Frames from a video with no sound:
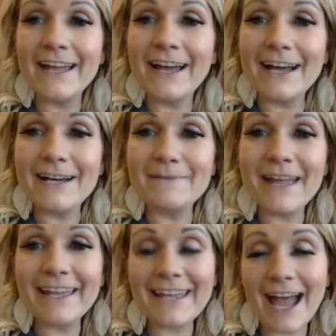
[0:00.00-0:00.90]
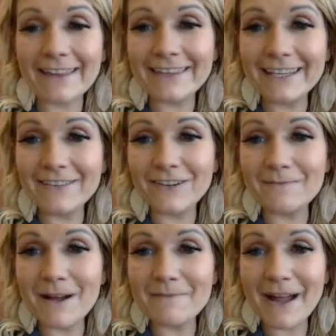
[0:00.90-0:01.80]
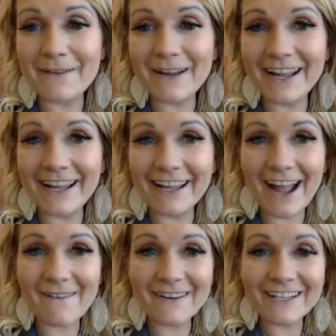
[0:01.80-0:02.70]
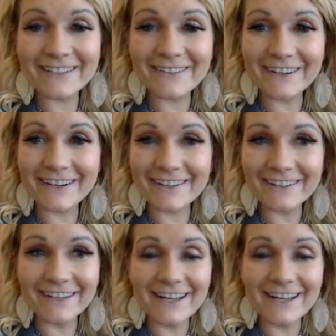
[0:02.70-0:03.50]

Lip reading: Hey, Kathy from Otherway. How are you, girl?